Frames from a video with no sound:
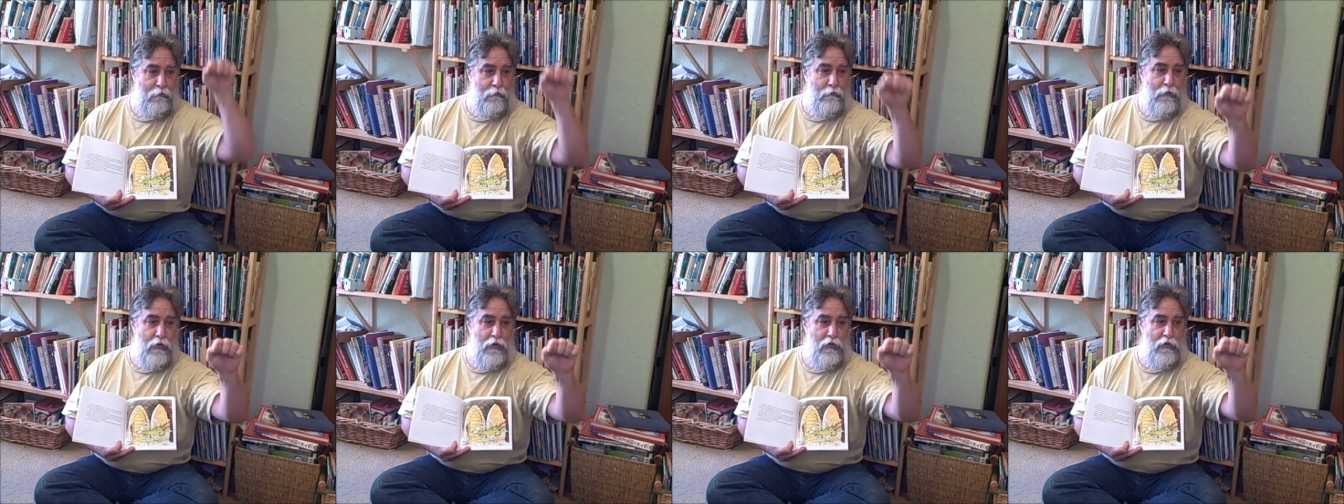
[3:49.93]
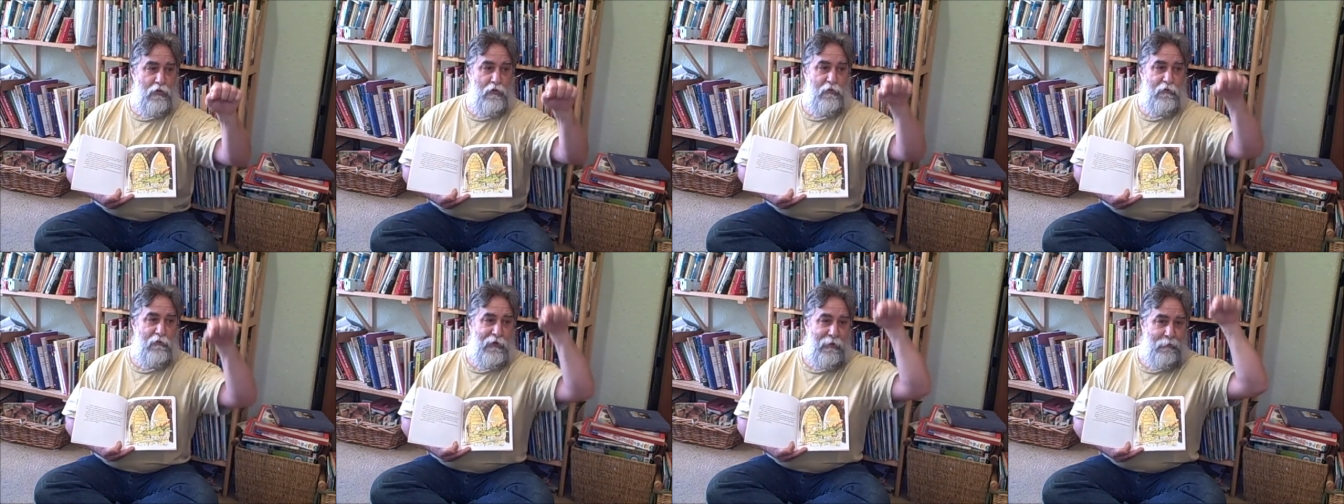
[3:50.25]

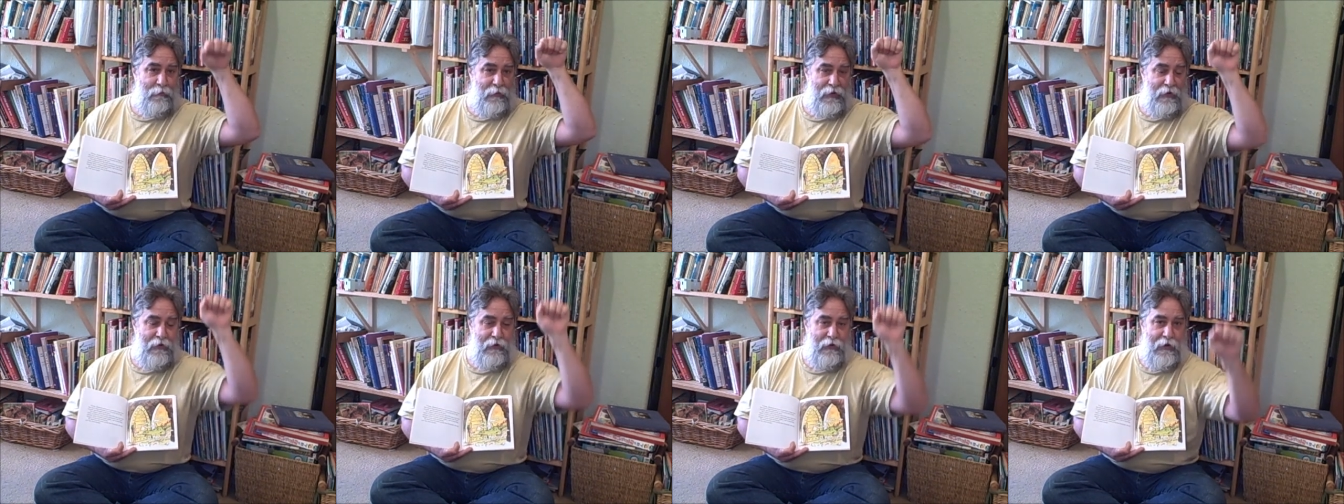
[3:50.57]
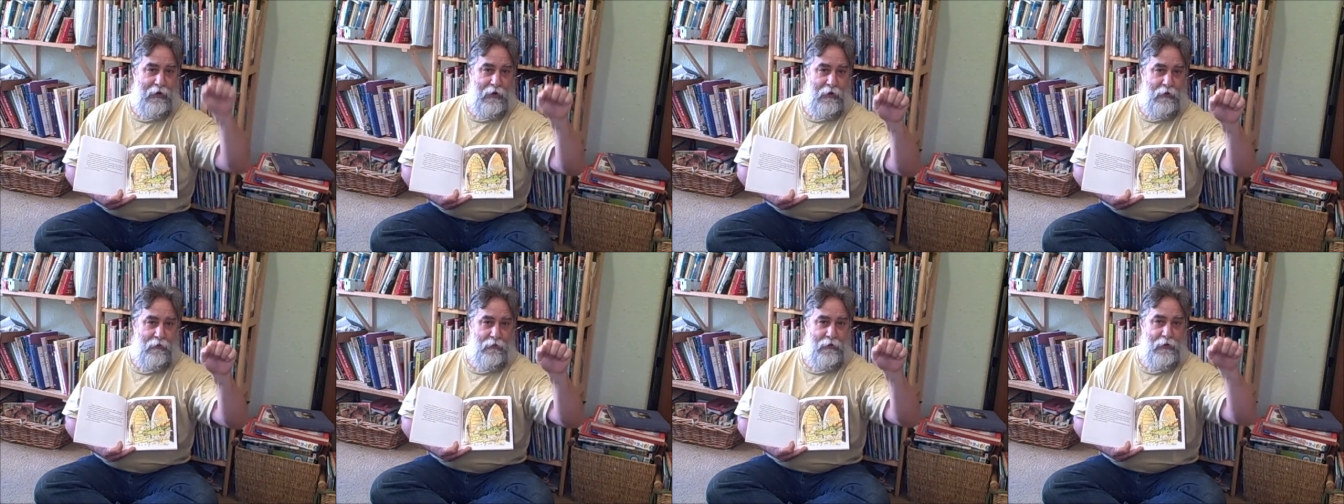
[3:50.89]
move up and
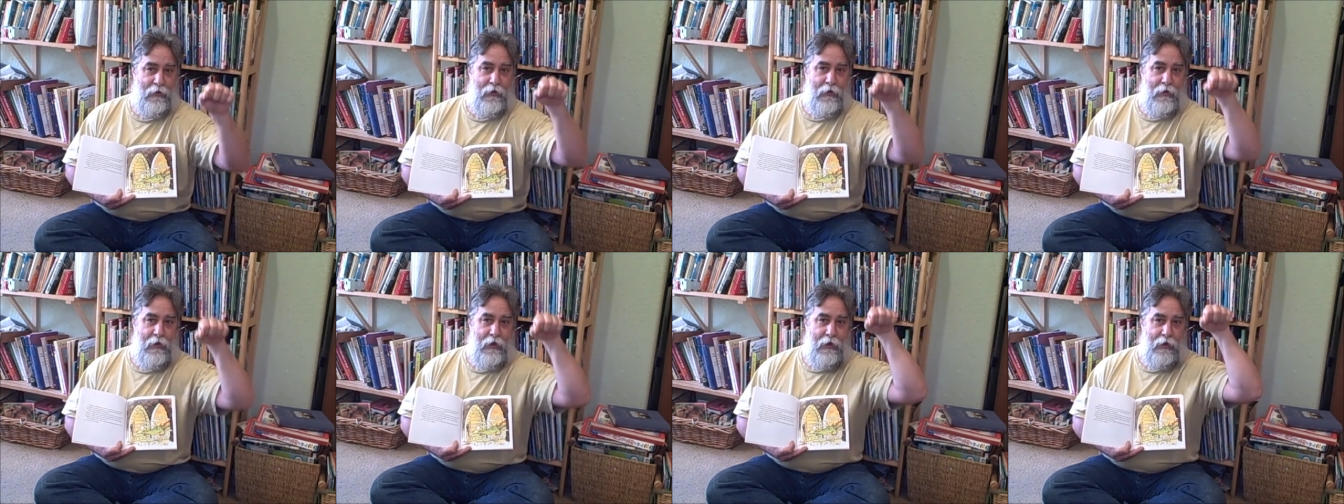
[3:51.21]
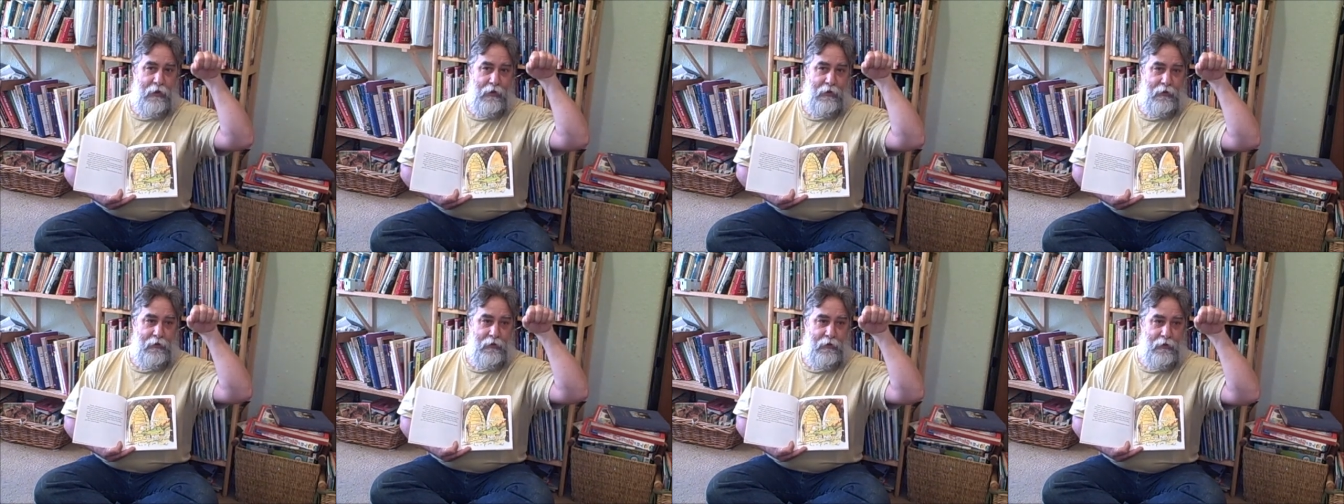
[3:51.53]
down,
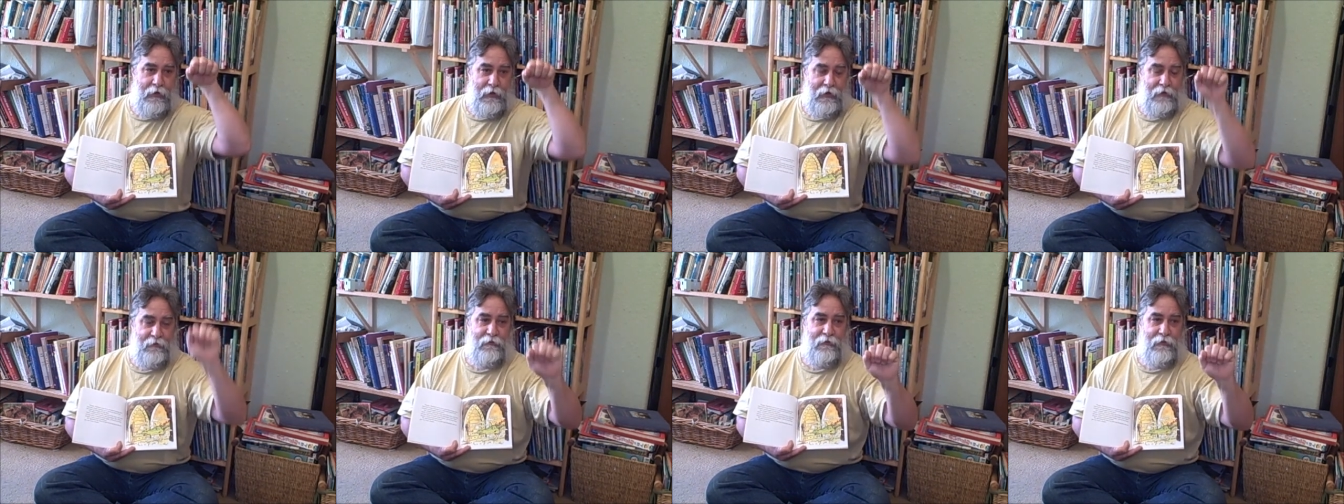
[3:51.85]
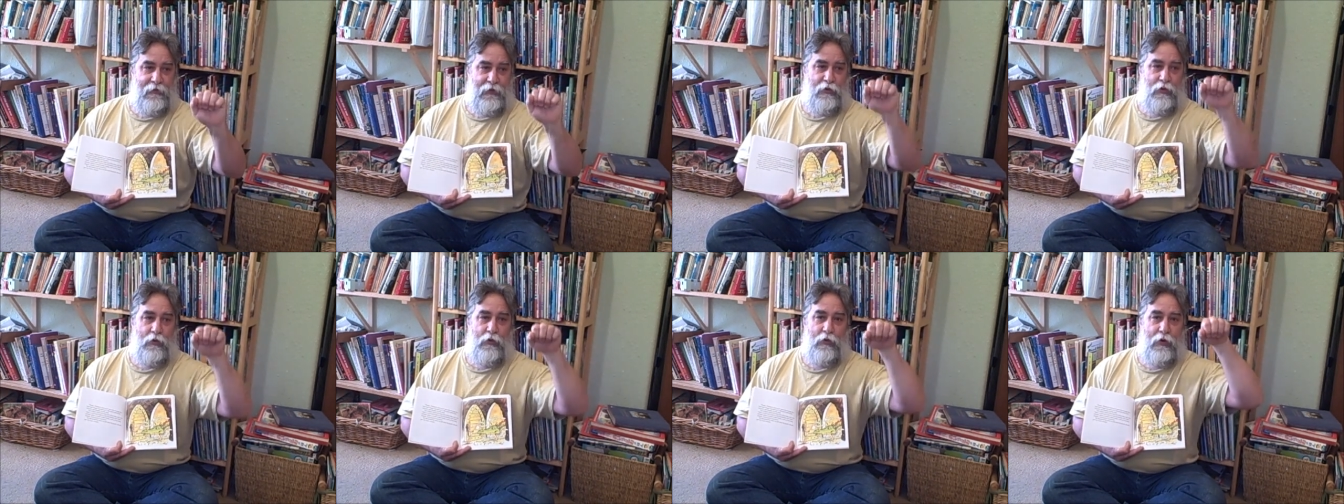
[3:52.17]
and it hits
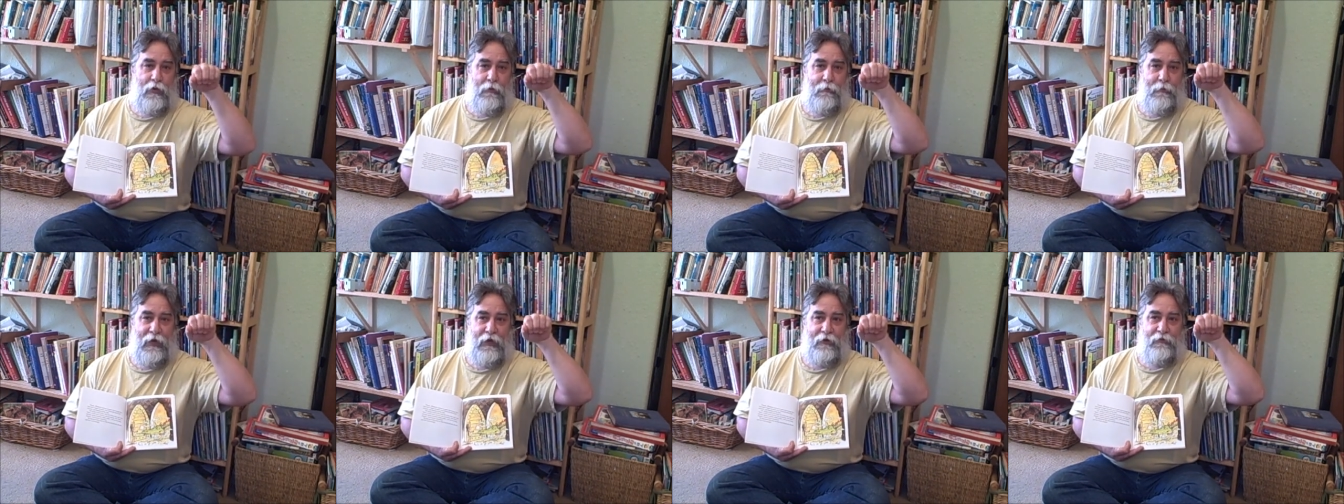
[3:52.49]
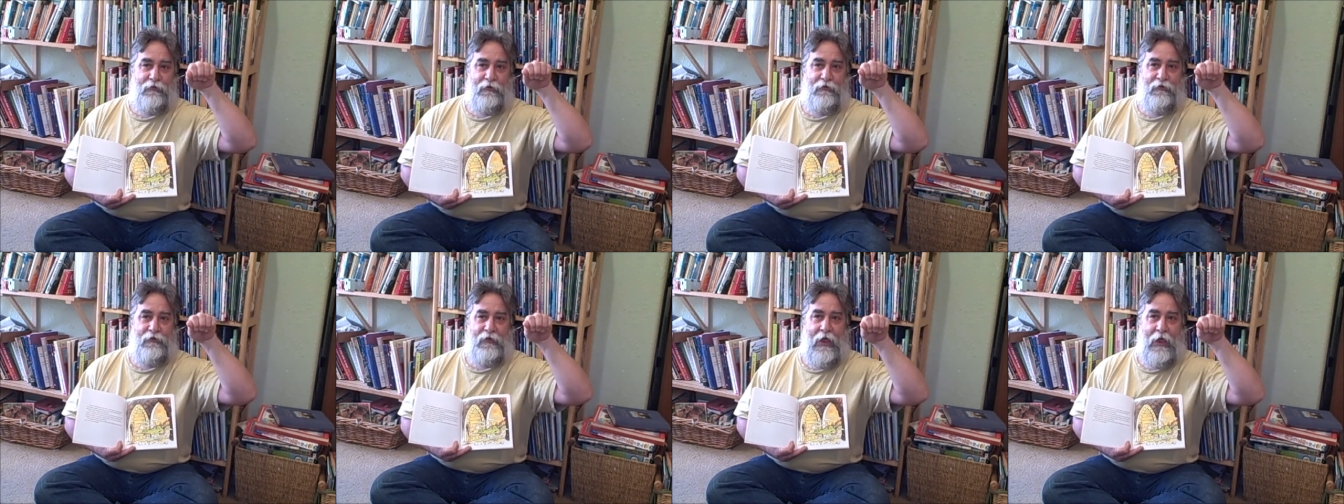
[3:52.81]
the door and
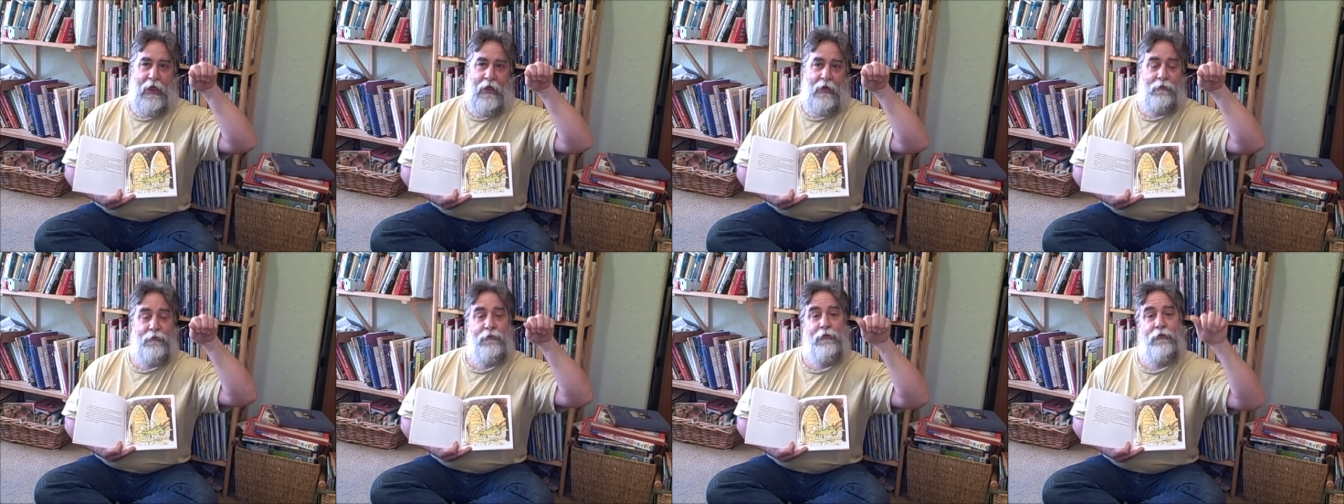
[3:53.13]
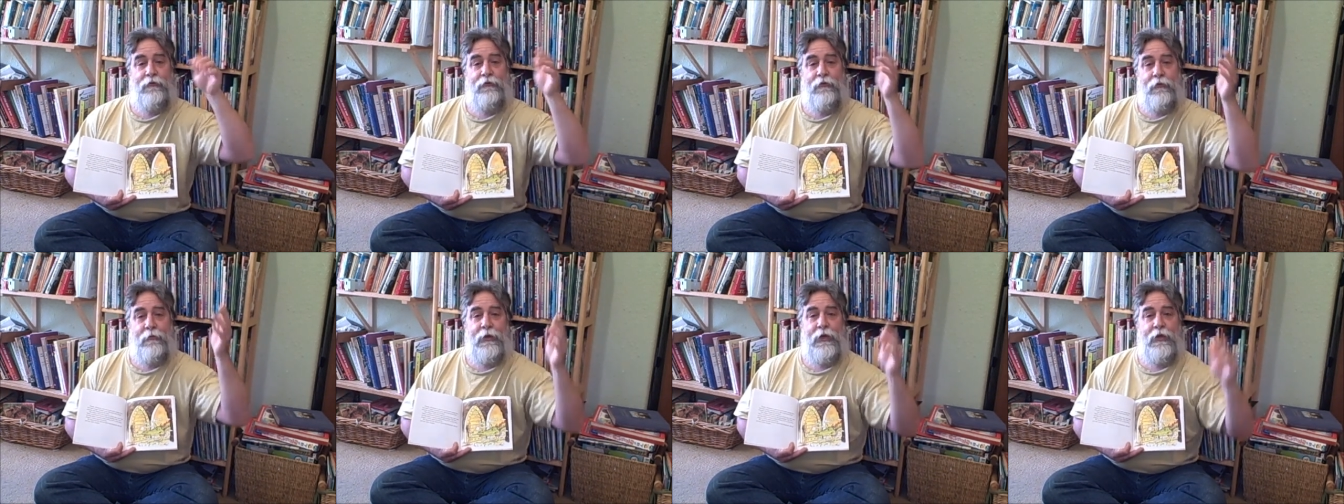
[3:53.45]
makes a sound, so
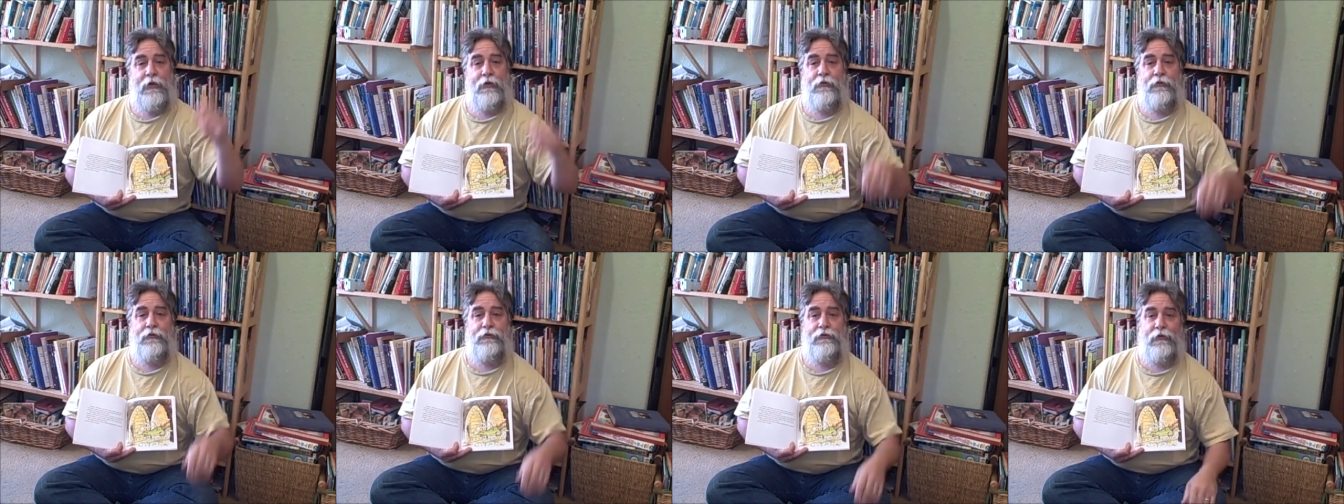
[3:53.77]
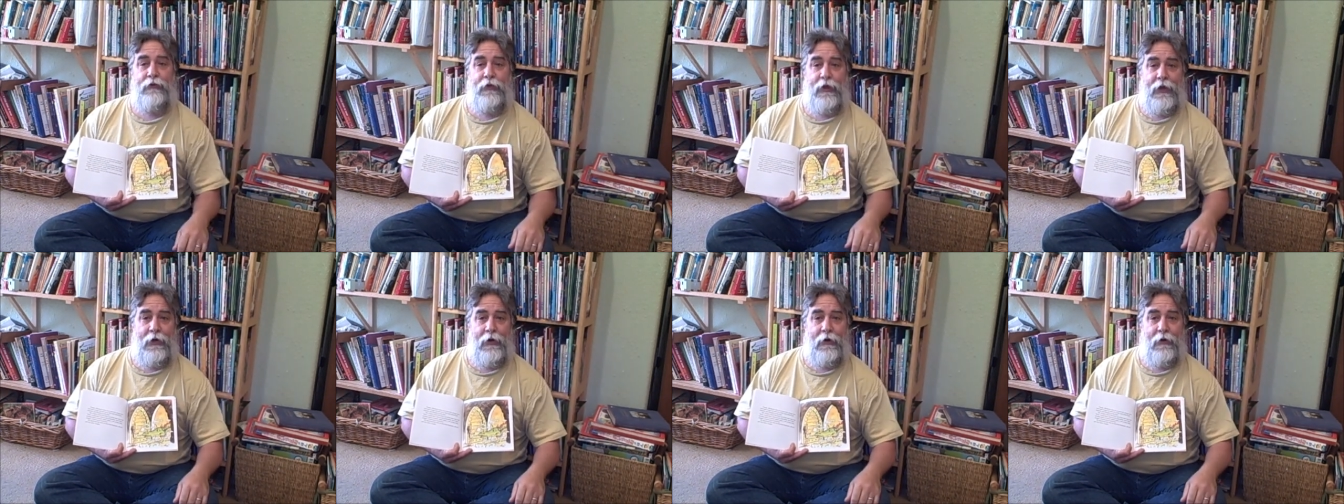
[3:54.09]
somebody knows
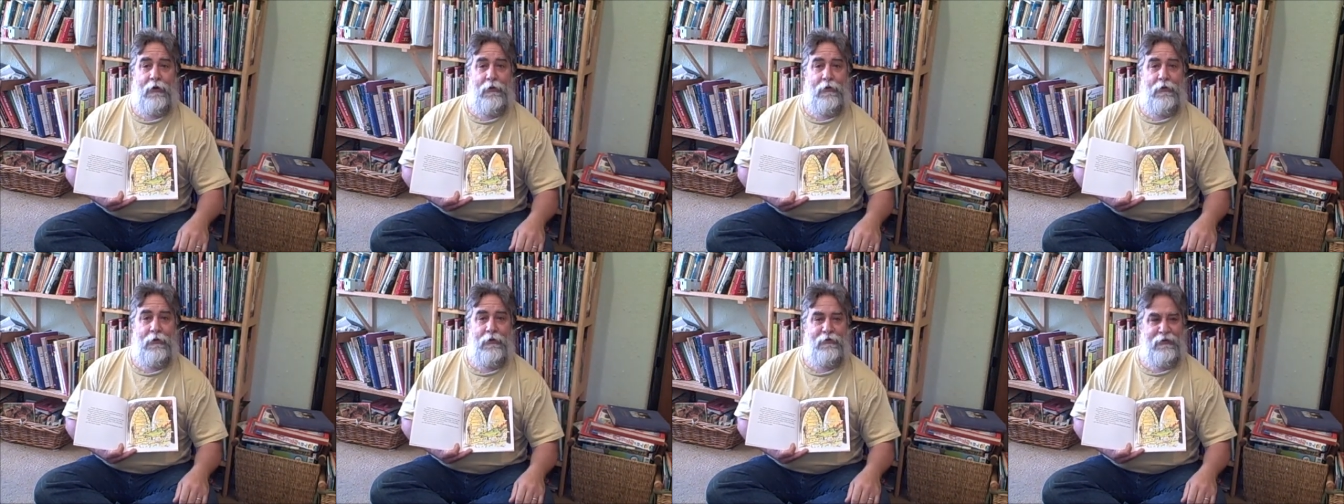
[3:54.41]
you're there.